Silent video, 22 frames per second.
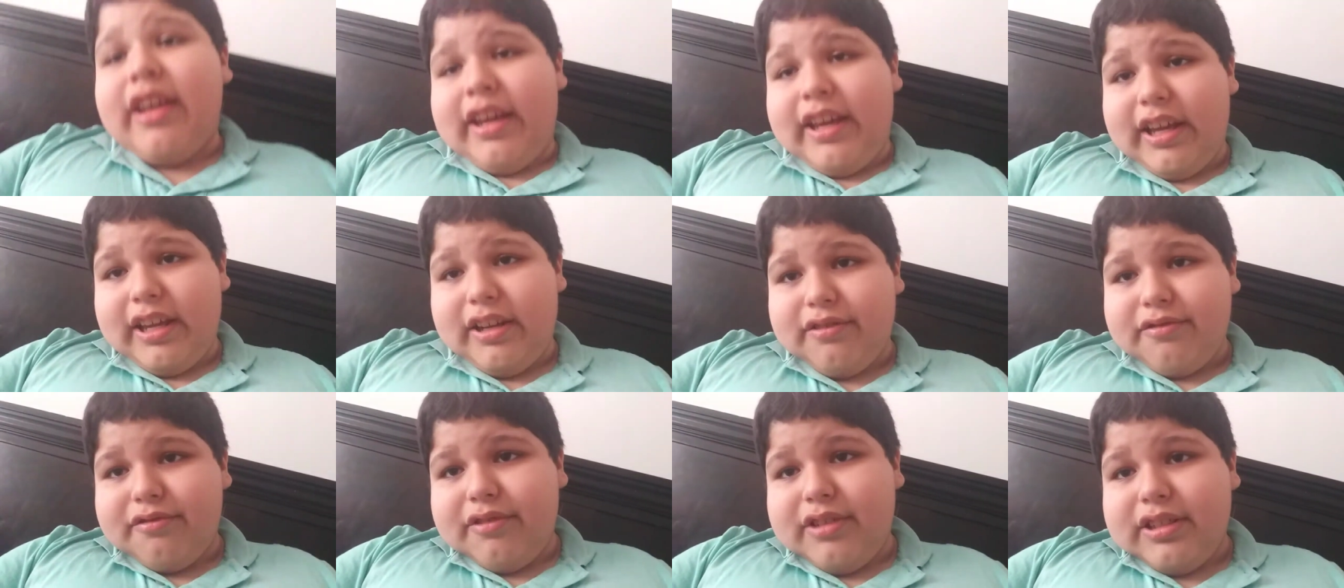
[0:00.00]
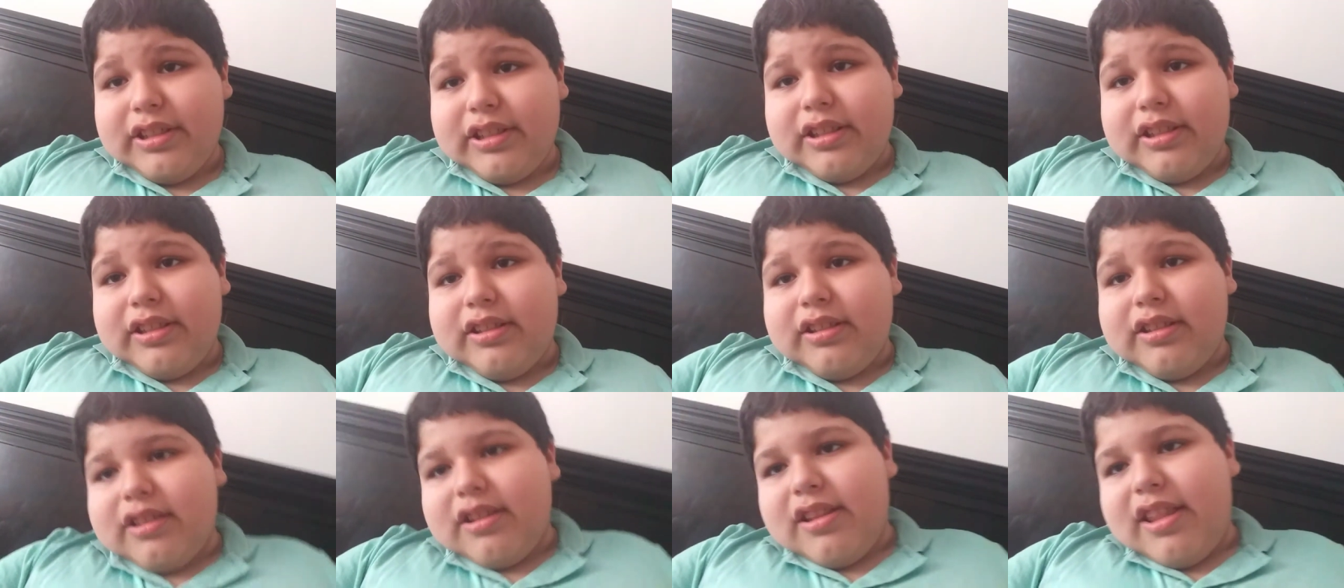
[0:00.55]
and what
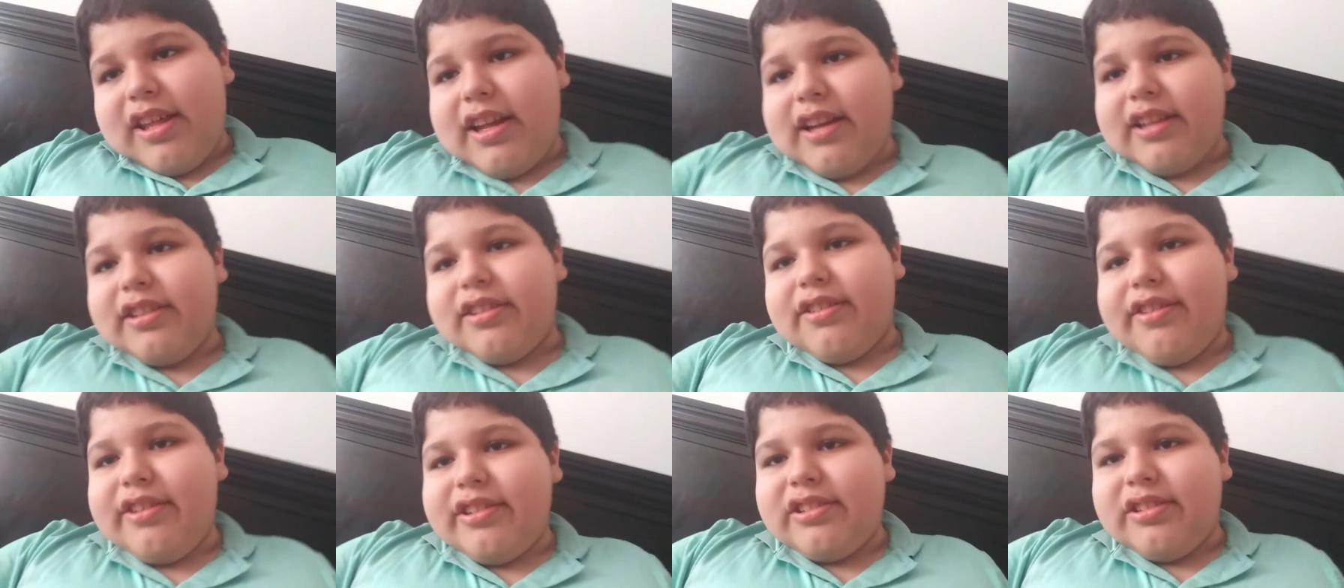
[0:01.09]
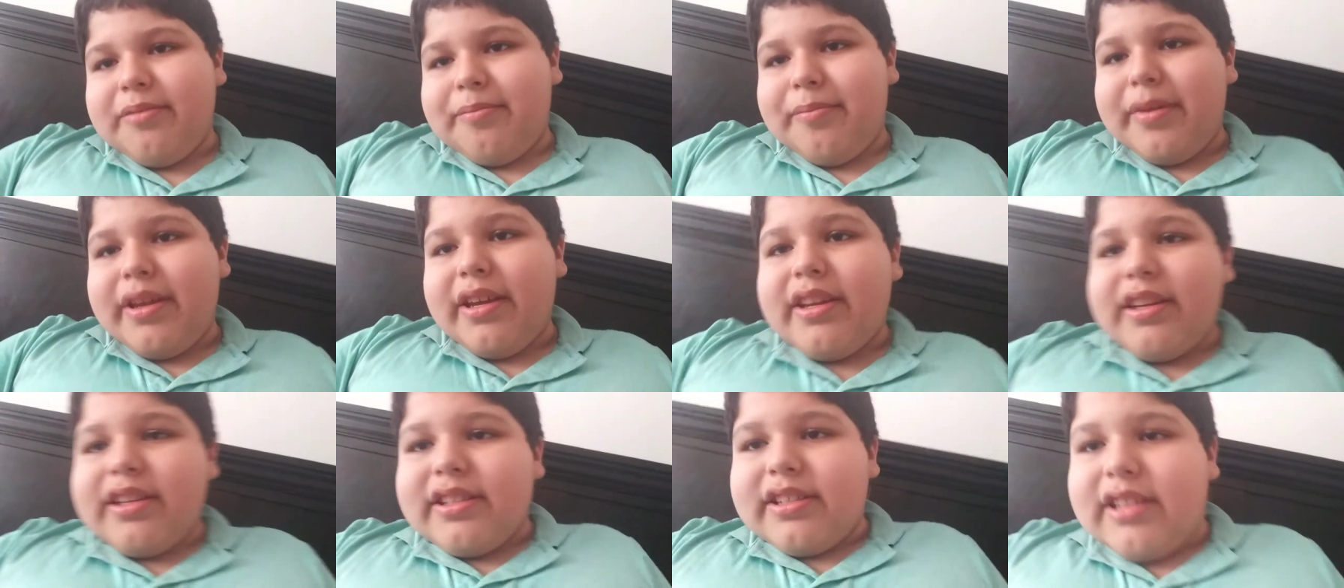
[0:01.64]
that is going to
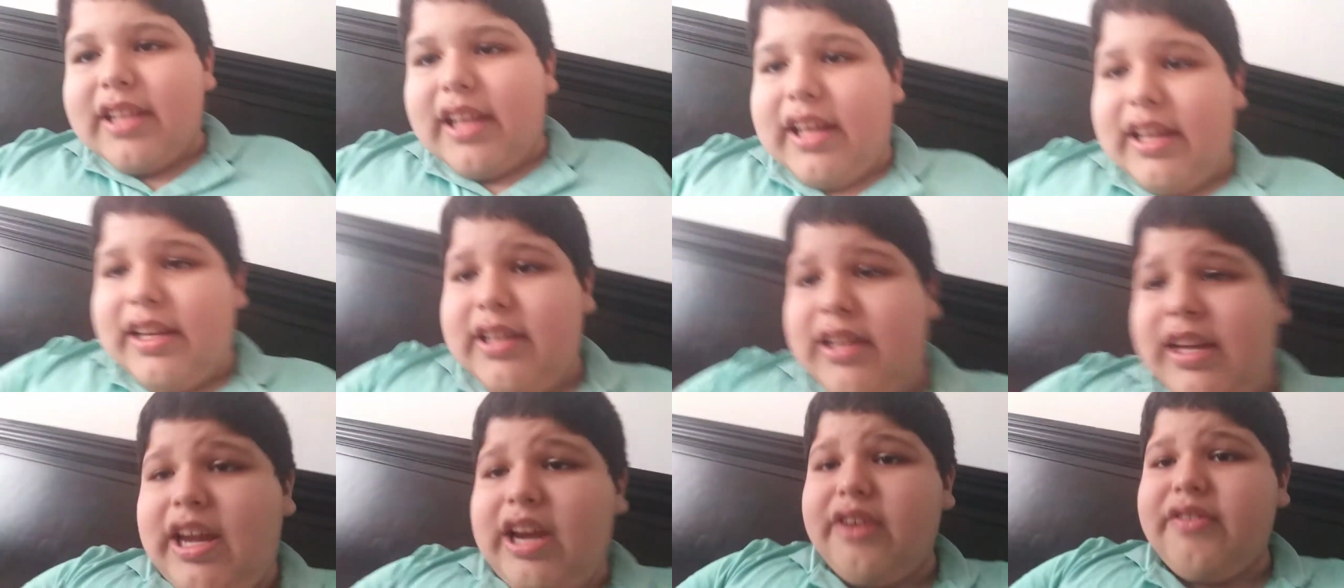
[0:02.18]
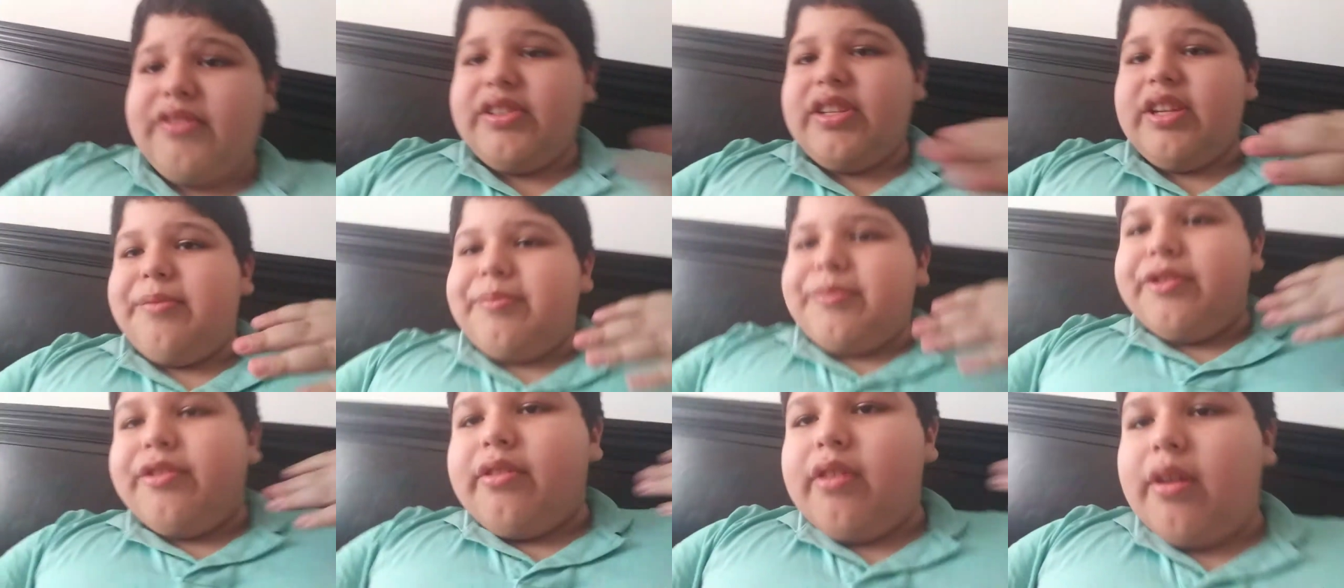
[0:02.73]
make is that every
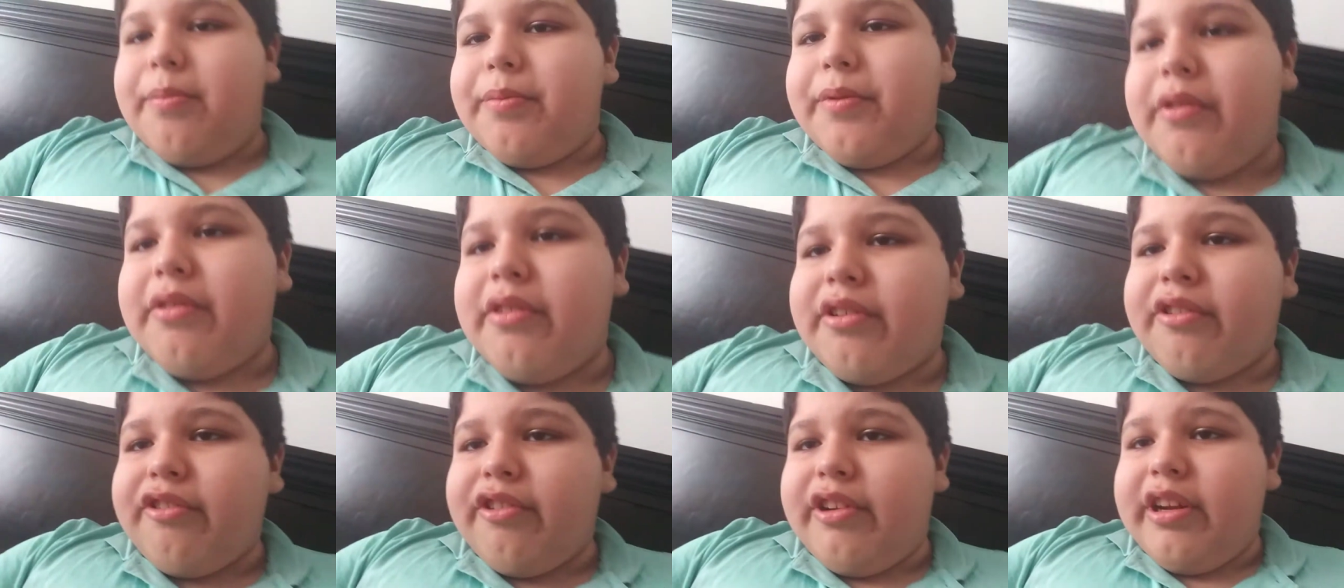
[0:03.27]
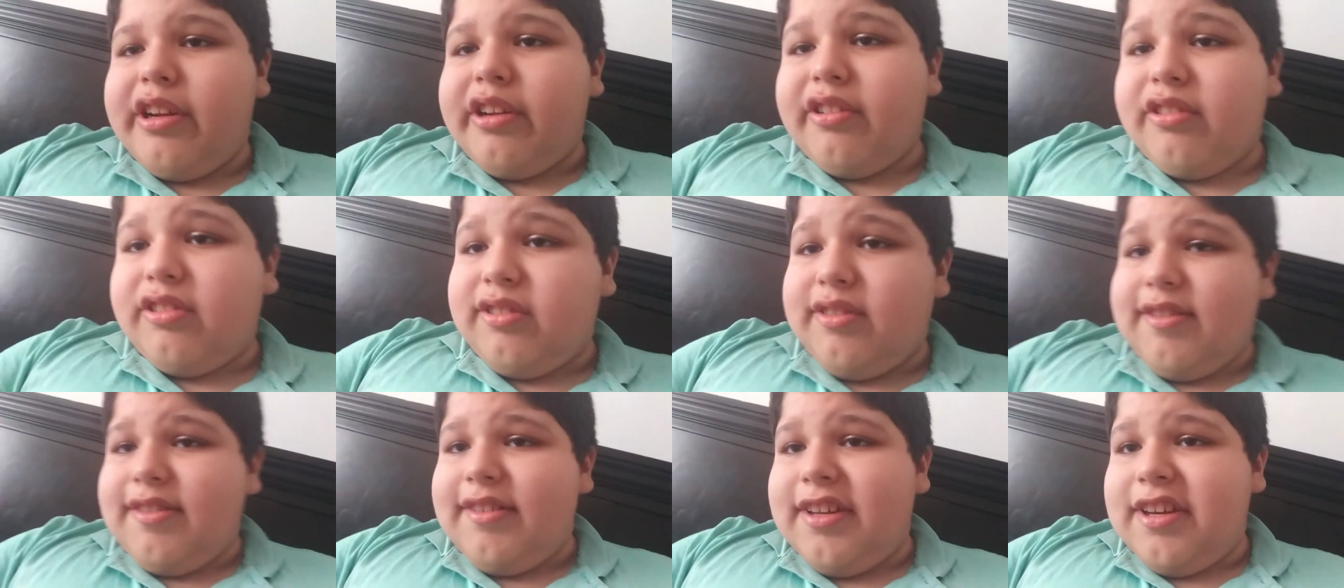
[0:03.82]
time you upload in Creator
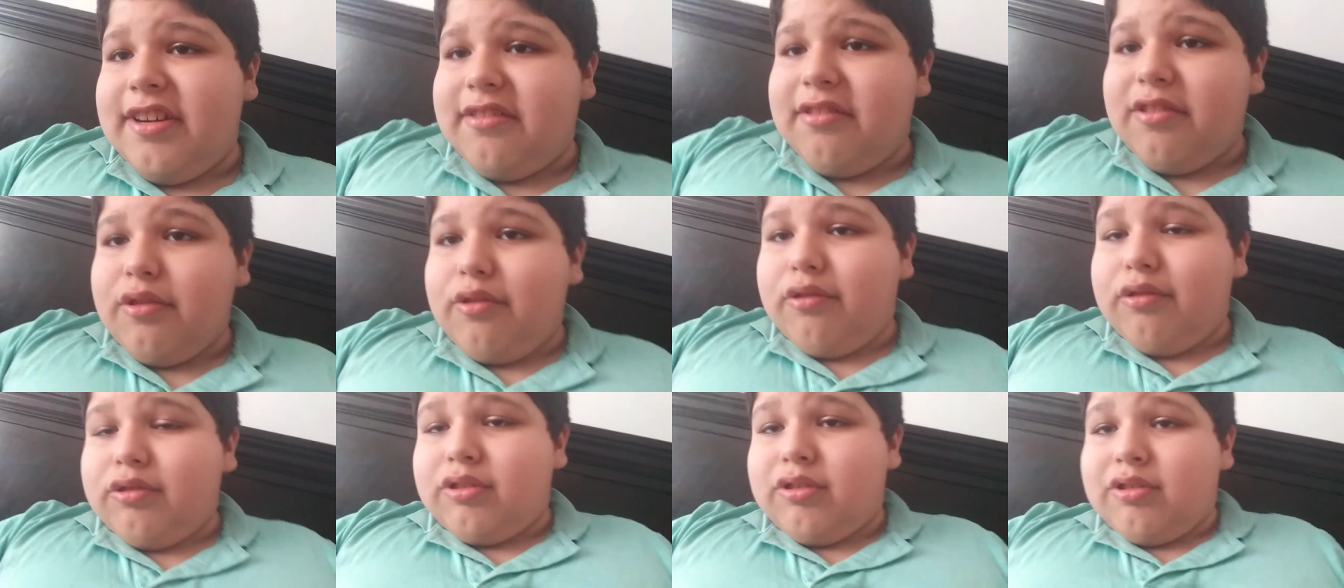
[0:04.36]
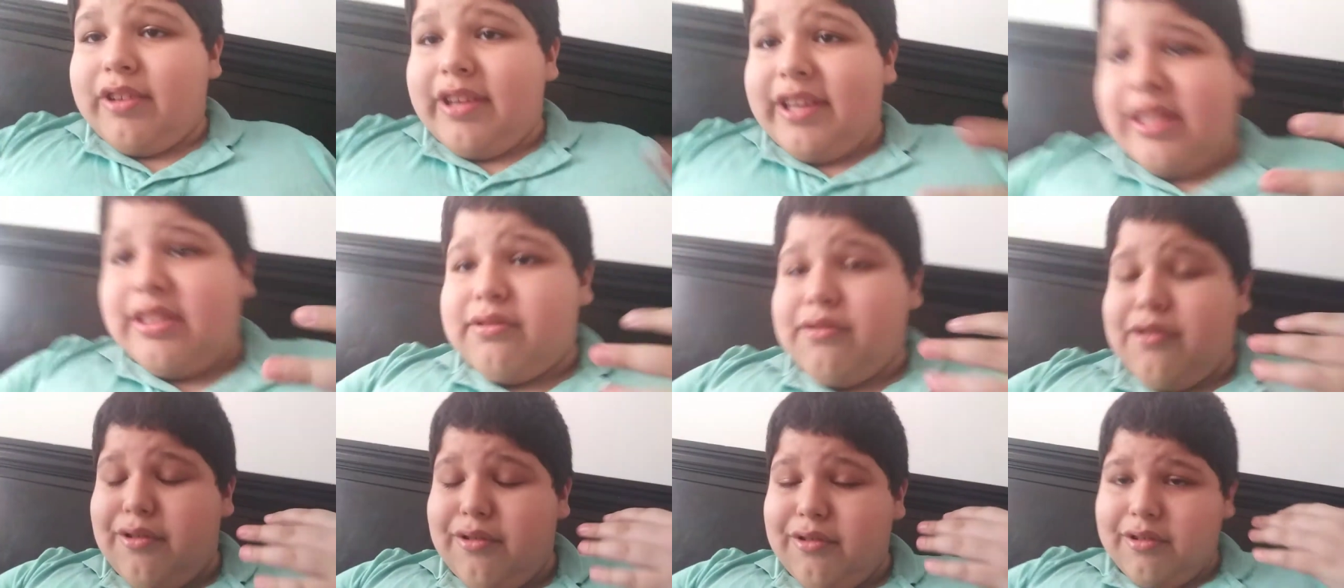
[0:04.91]
Studio, those
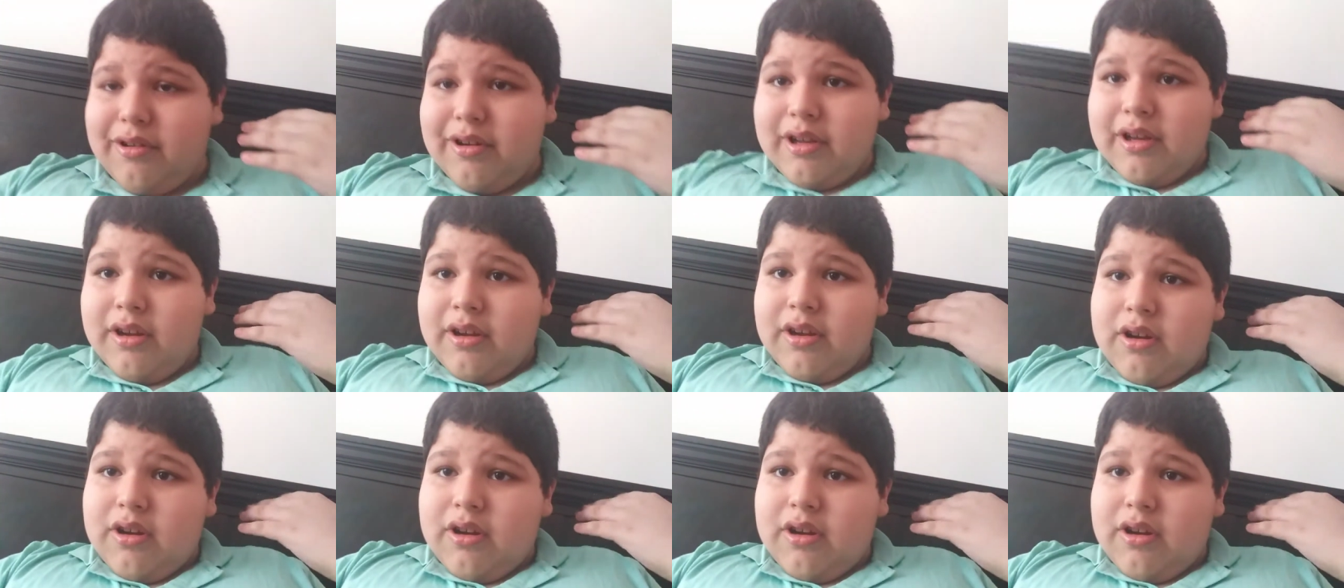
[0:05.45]
links will